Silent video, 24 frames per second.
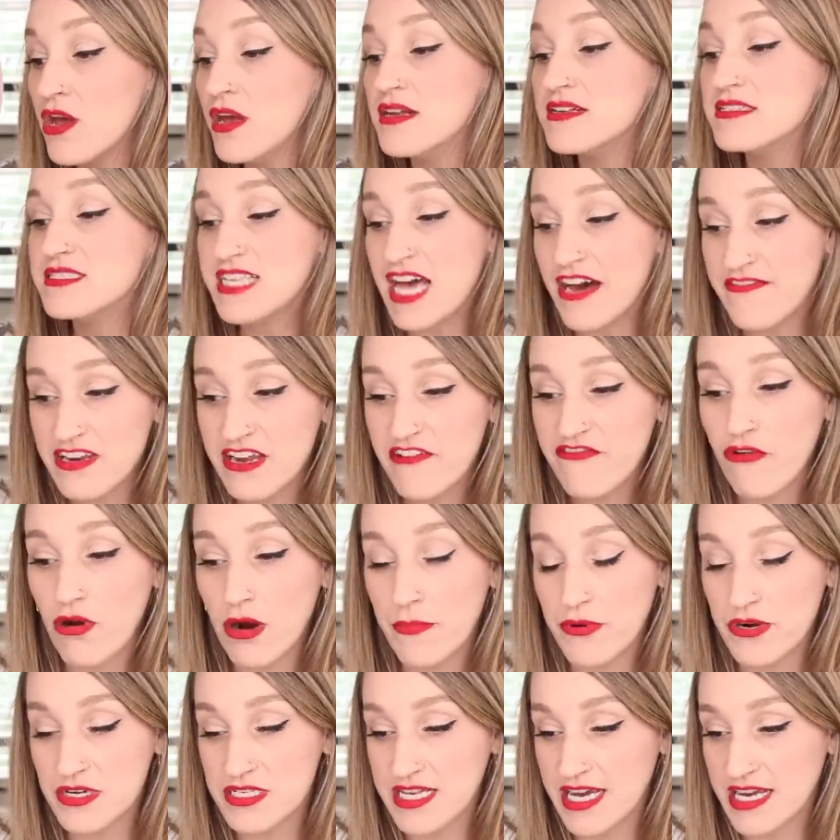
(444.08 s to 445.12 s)

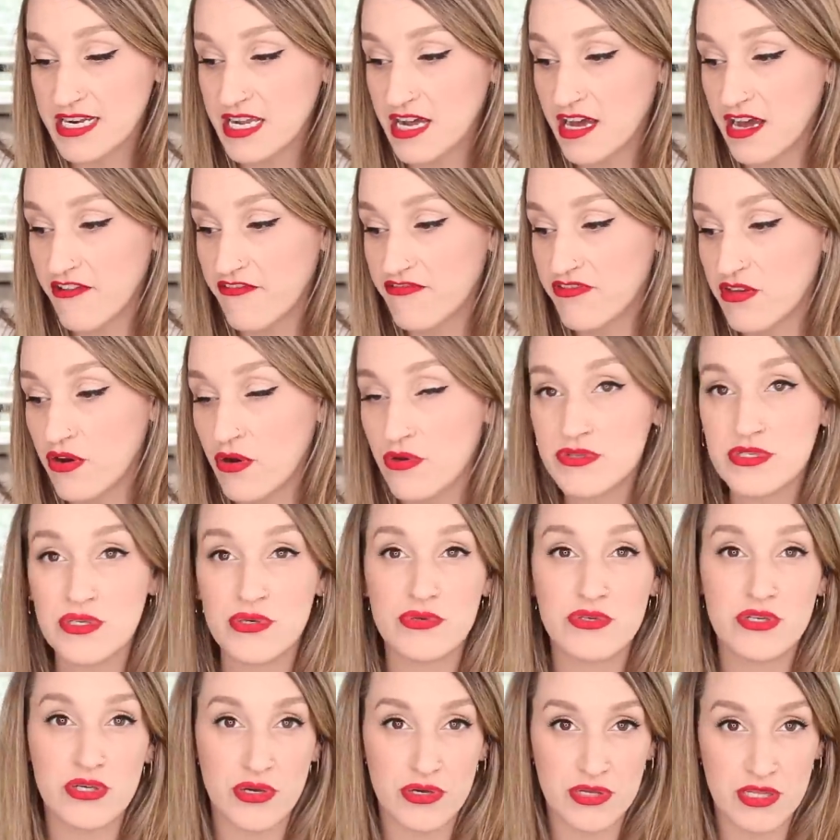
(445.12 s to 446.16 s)
74% of those
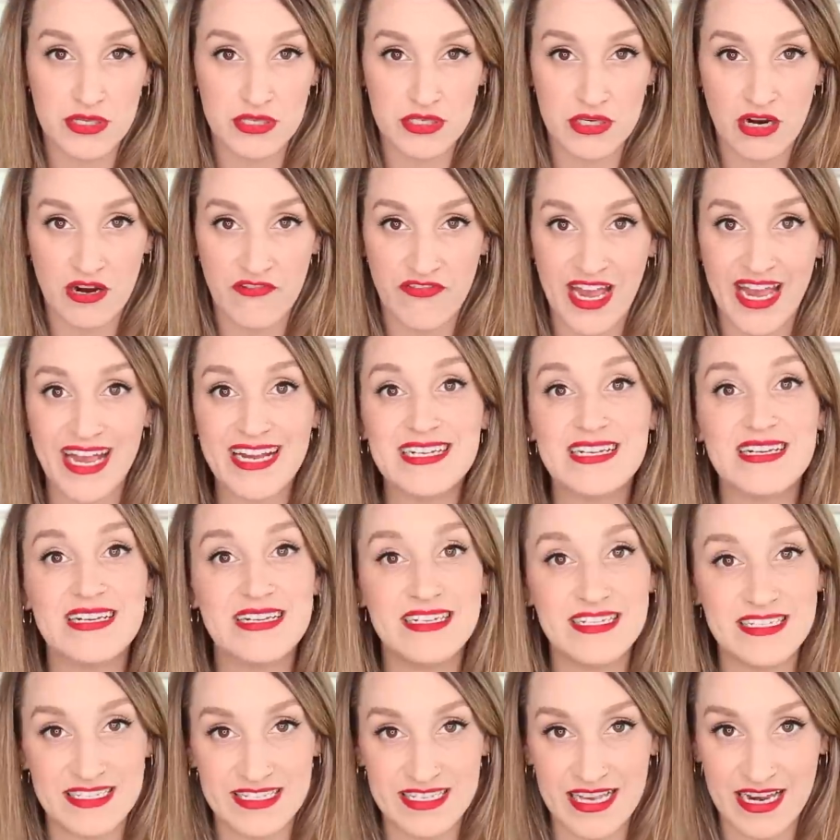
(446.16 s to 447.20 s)
who took the survey
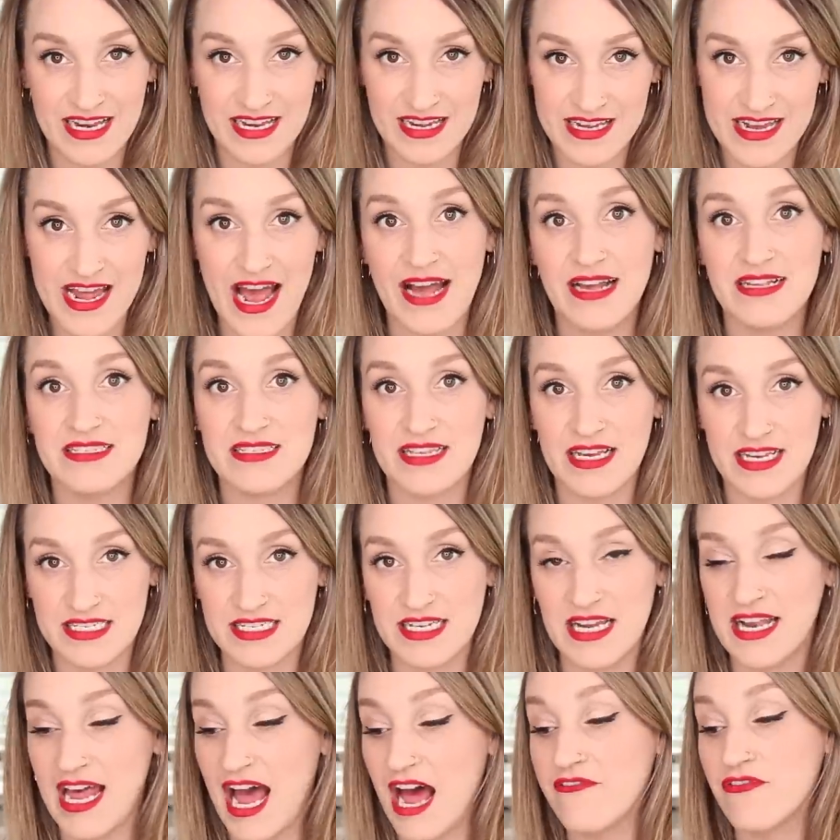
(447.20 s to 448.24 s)
said yes, they
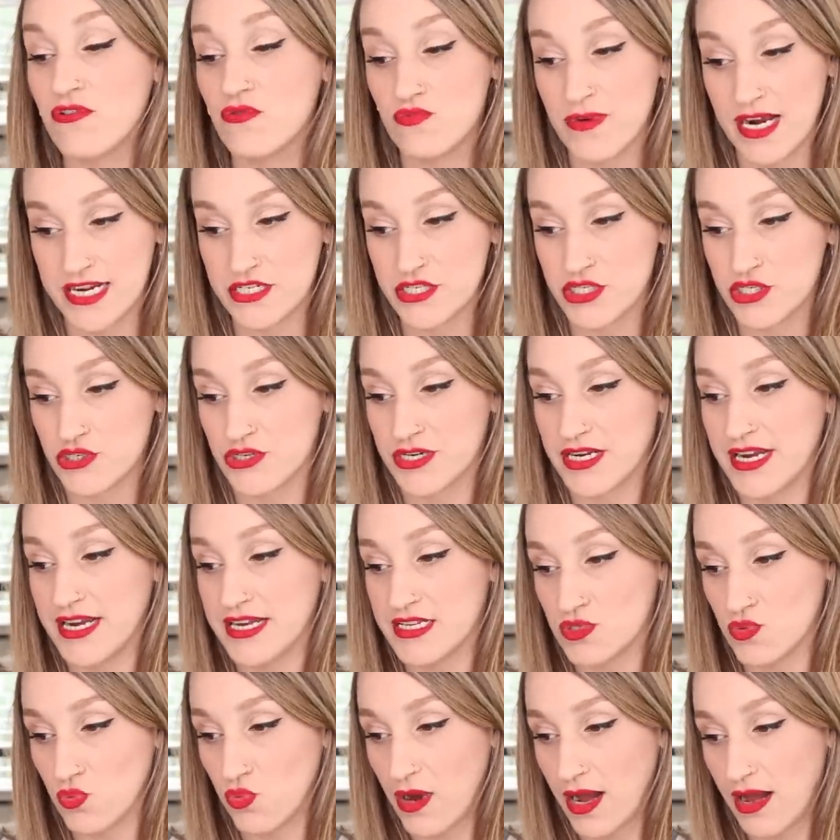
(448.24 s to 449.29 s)
did have a registry
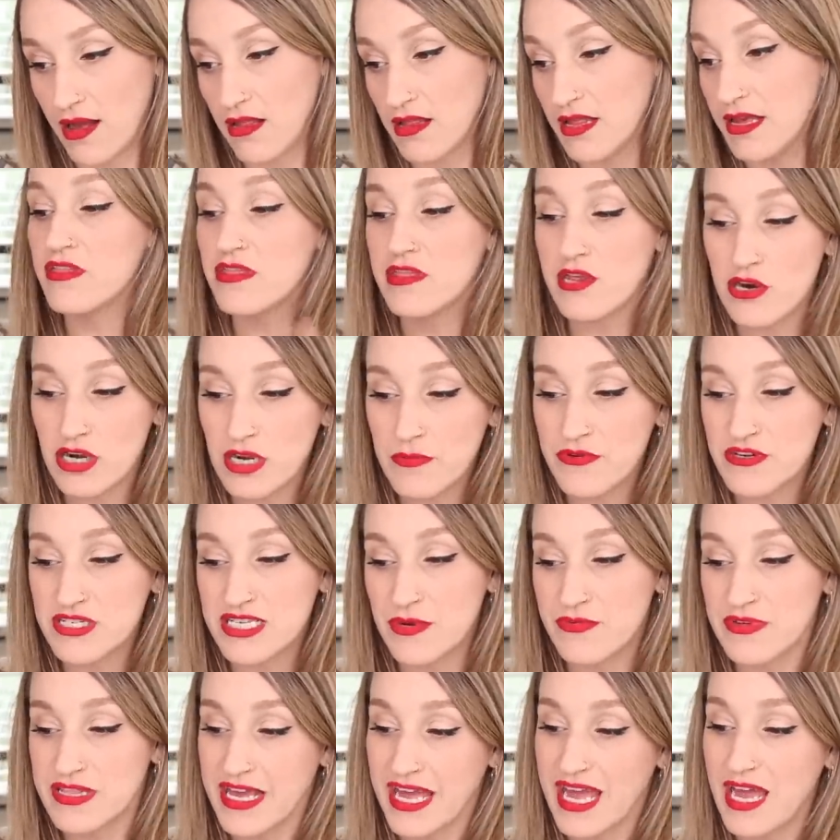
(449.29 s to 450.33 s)
as well.
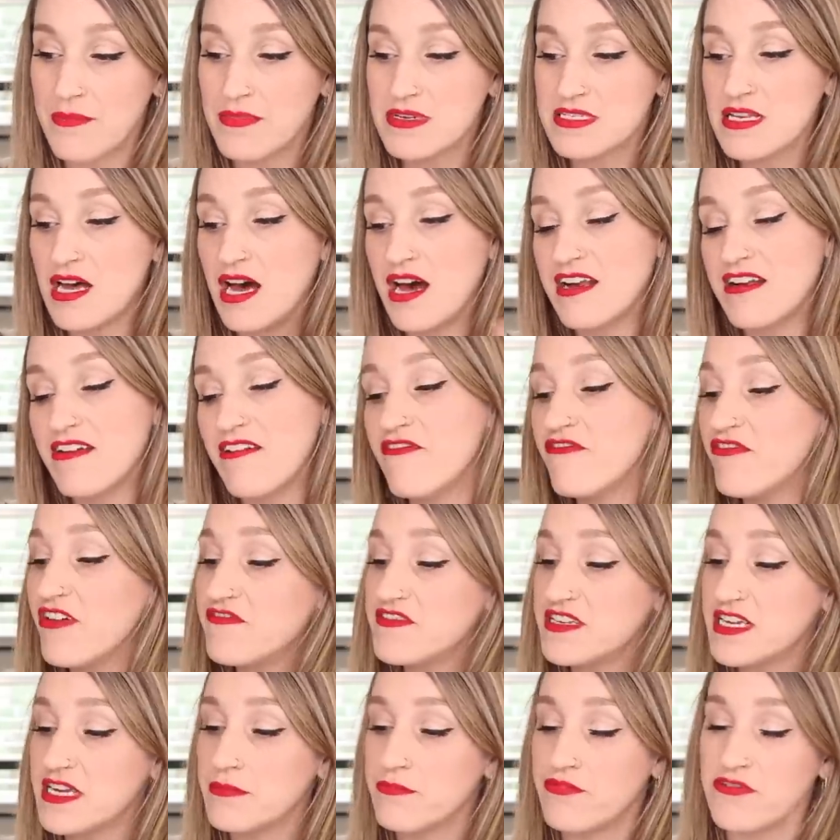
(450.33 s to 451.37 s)
30% with Amazon,
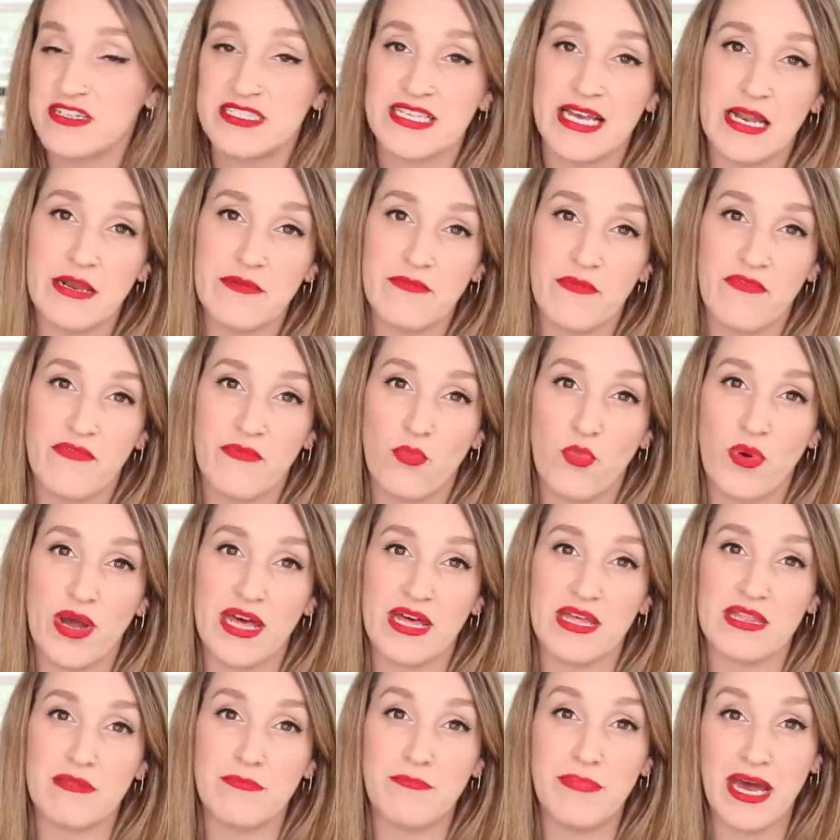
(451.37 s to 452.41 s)
15%
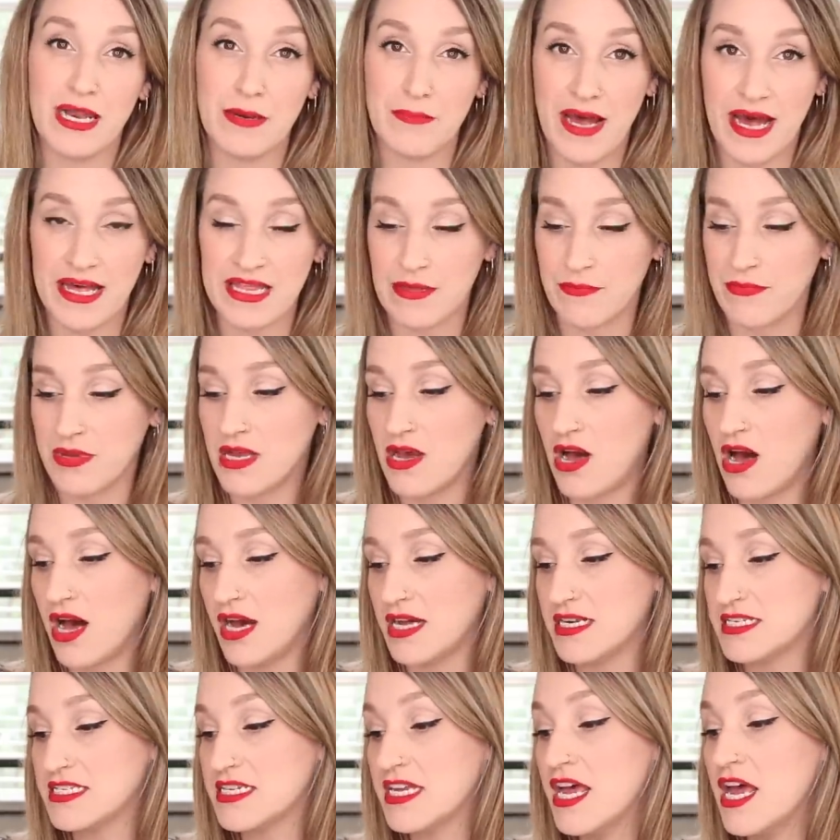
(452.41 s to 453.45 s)
with Bed Bath &
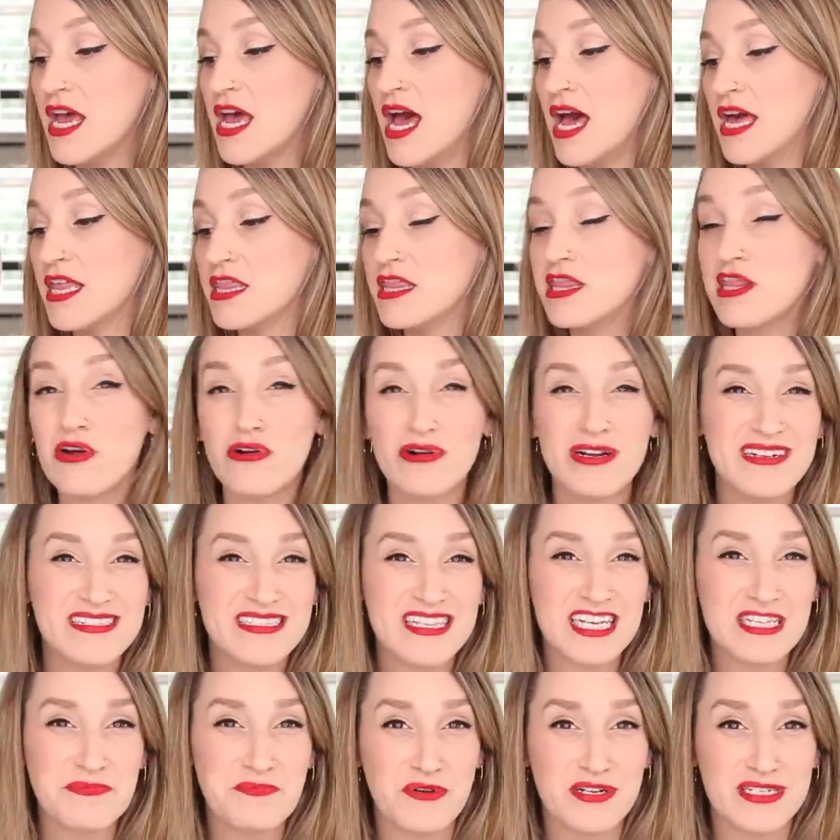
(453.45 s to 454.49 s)
Beyond,
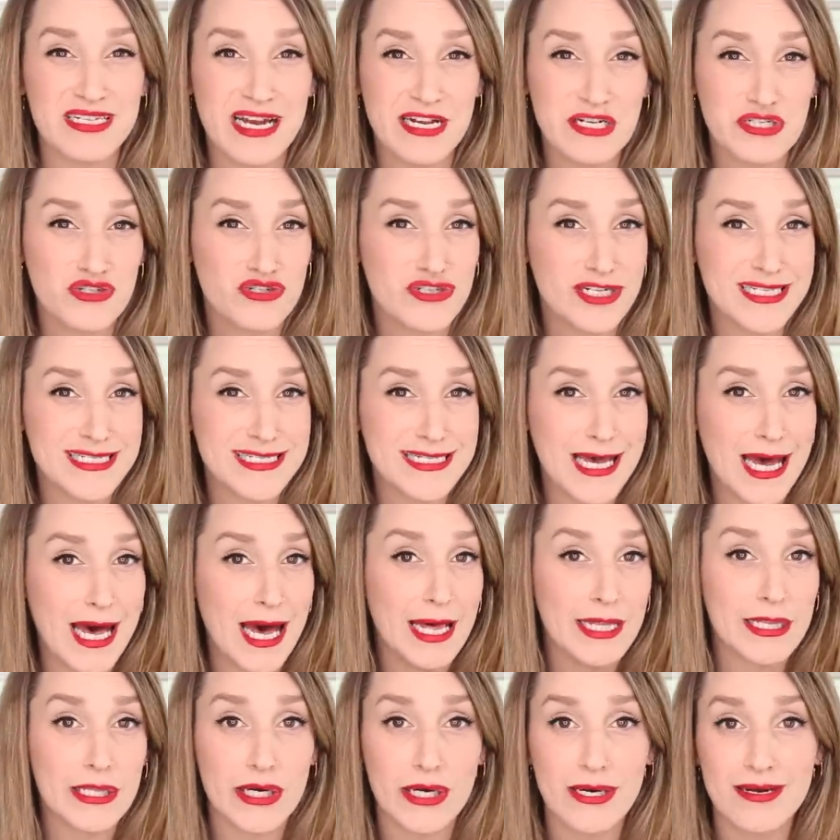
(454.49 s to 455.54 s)
36% just
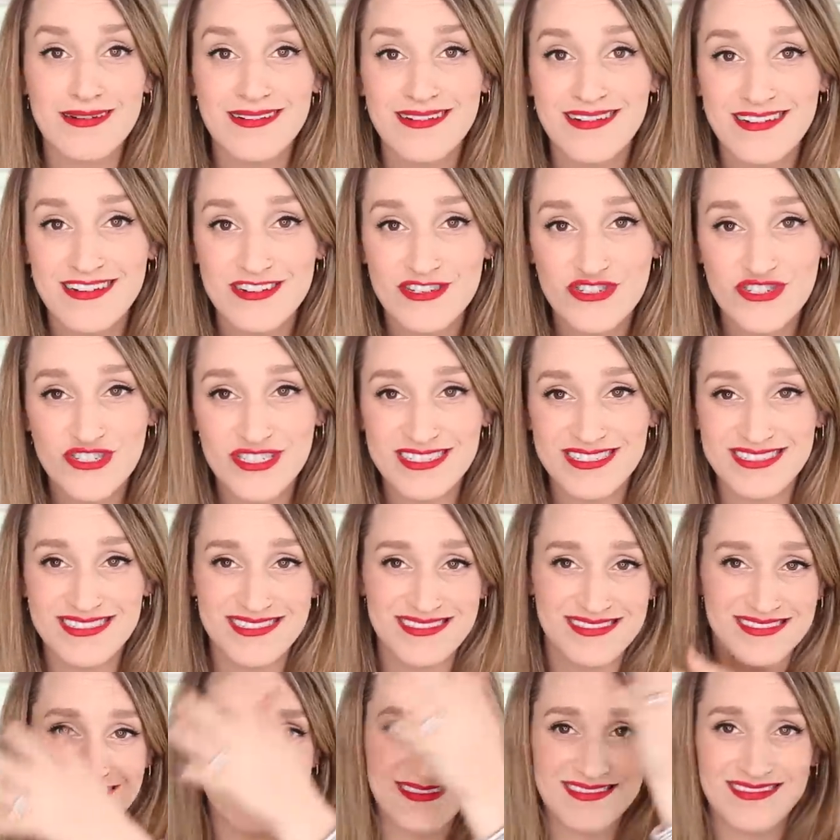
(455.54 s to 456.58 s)
other,
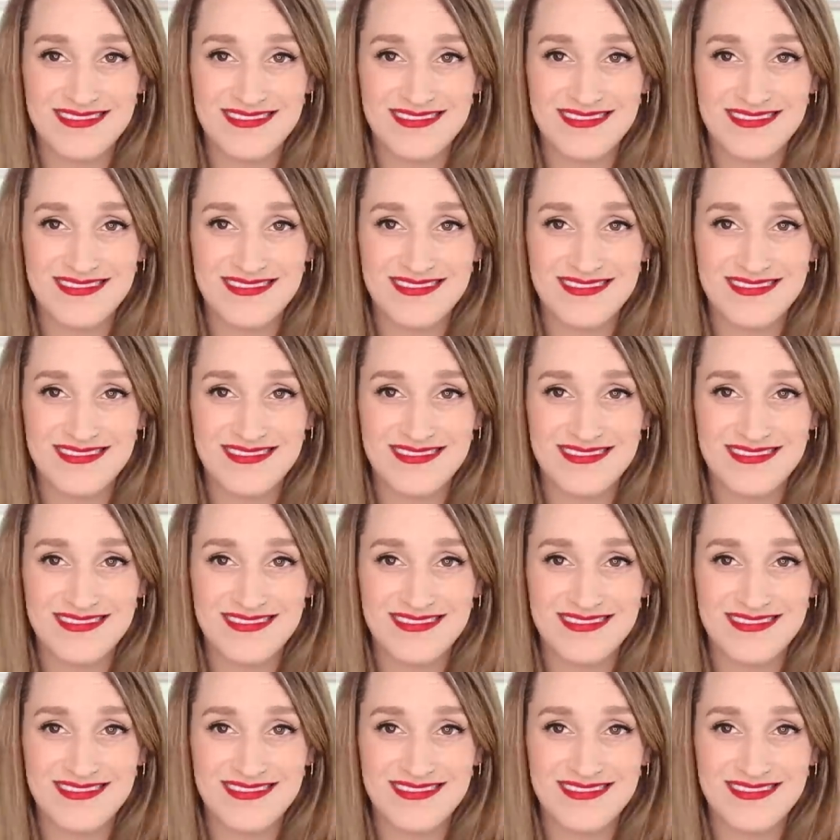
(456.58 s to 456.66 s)
just